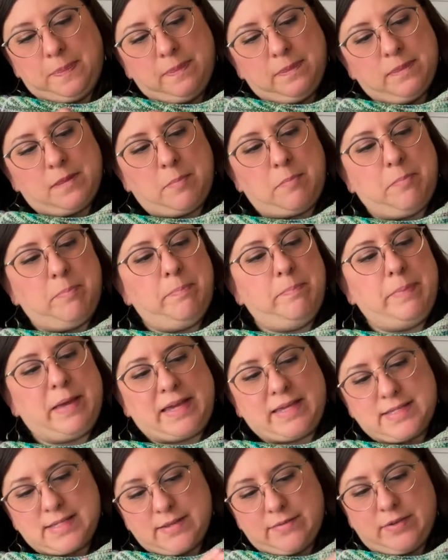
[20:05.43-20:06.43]
the
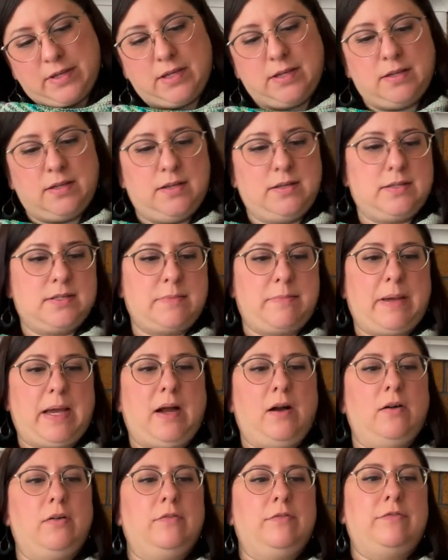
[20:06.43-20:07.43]
base of it is
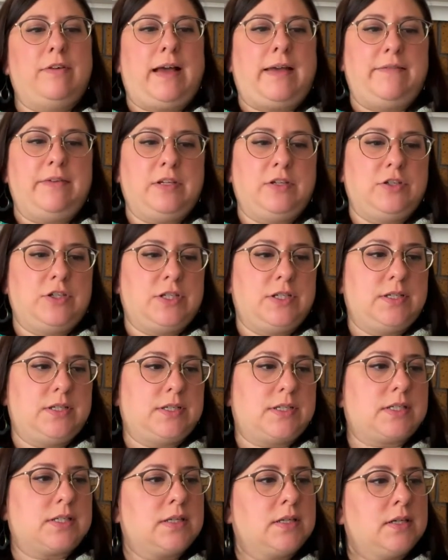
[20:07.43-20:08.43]
about 5
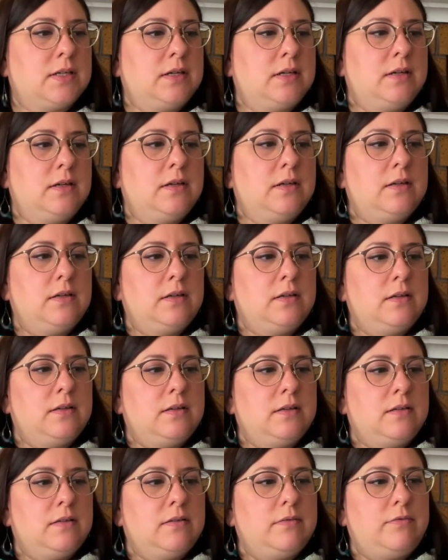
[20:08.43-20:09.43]
inches,
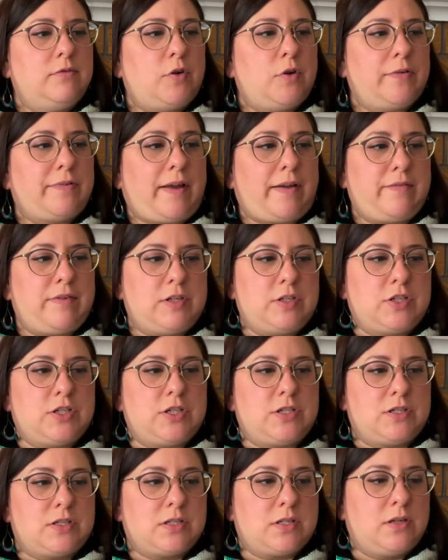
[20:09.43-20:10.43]
4 or 5
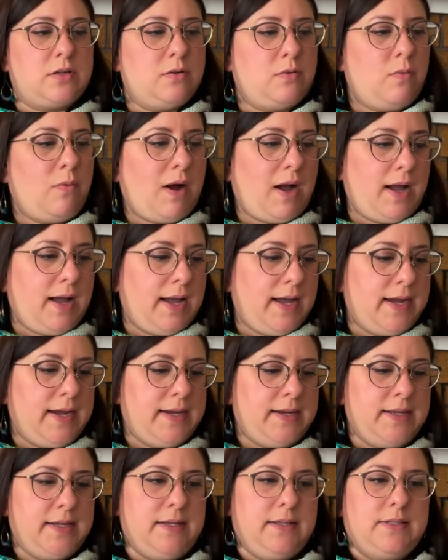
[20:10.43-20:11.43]
inches
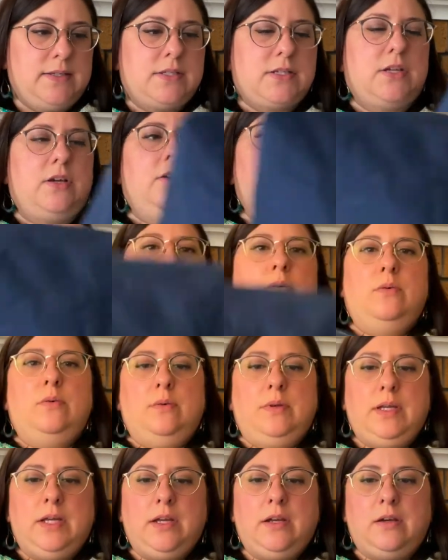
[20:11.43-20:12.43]
wide.
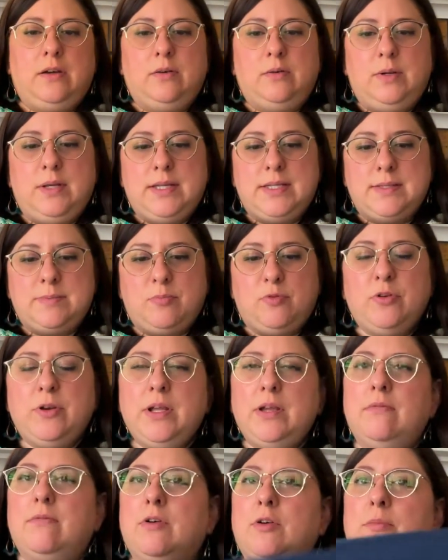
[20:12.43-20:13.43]
So, you know, it's
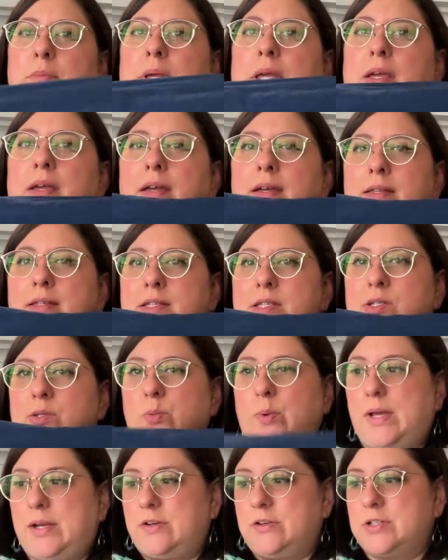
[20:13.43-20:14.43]
pretty roomy. It's
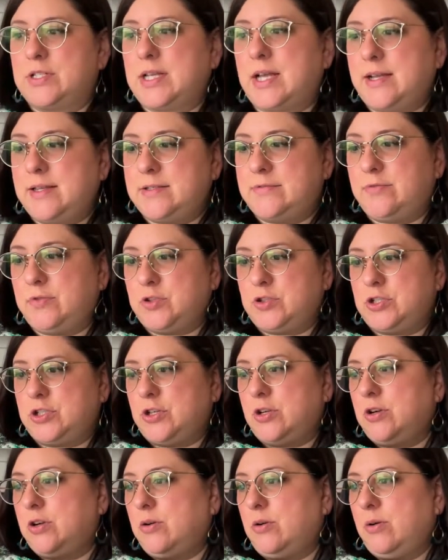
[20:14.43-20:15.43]
sweater size for
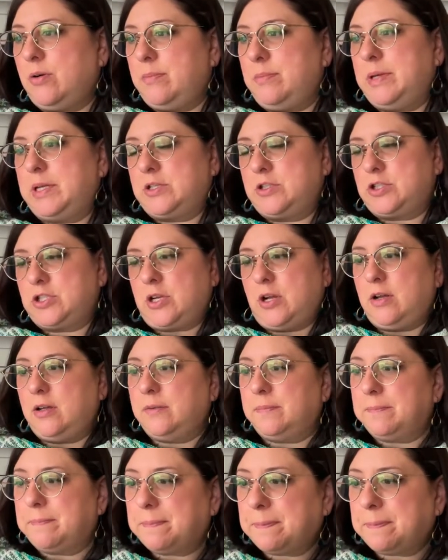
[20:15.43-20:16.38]
sure, or a big shawl.